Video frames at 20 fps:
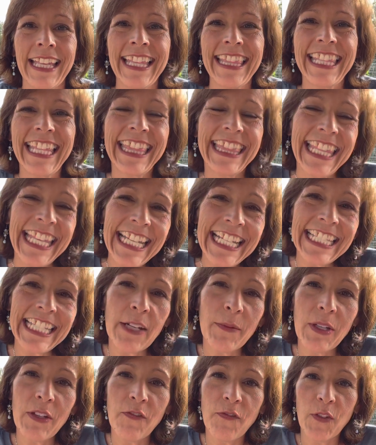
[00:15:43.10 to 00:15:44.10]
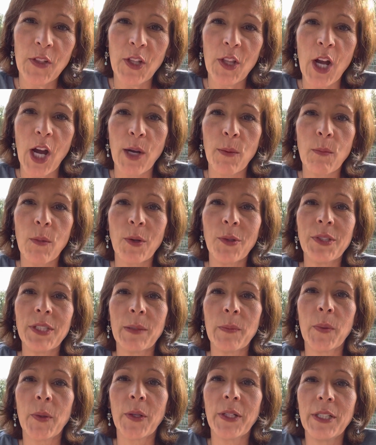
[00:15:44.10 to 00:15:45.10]
The things that we feel are most
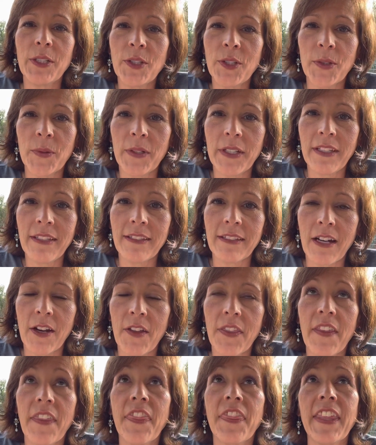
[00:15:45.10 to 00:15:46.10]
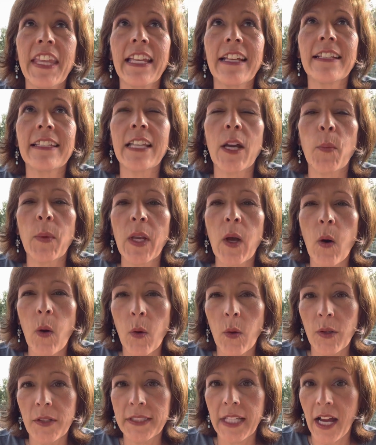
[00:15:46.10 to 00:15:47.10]
important to us are the things that we
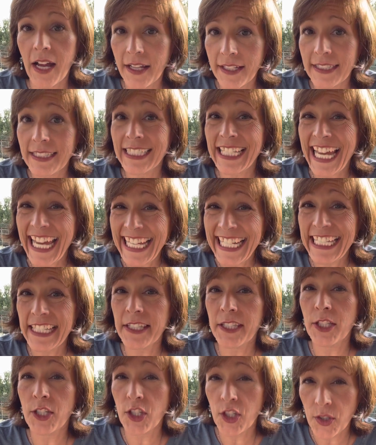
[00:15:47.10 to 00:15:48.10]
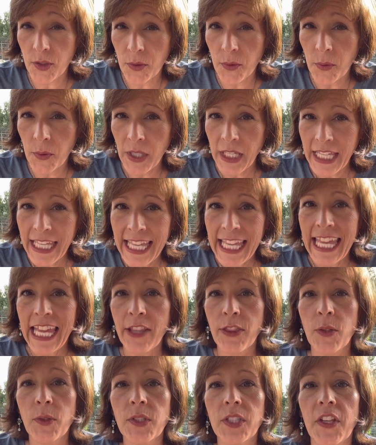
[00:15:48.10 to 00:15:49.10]
hold on tightest to, and
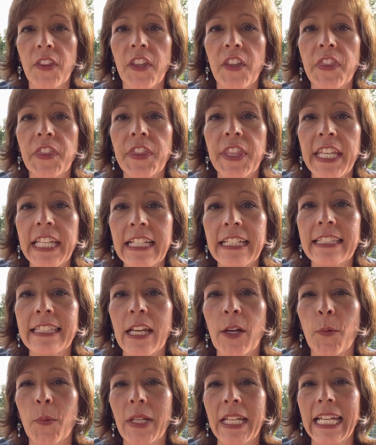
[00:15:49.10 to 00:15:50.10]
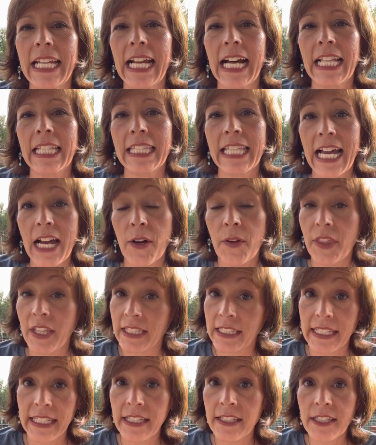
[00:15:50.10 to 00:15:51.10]
those are the things that we allow the
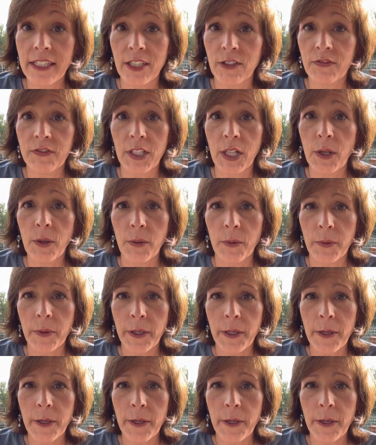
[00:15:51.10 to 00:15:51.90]
least to flow.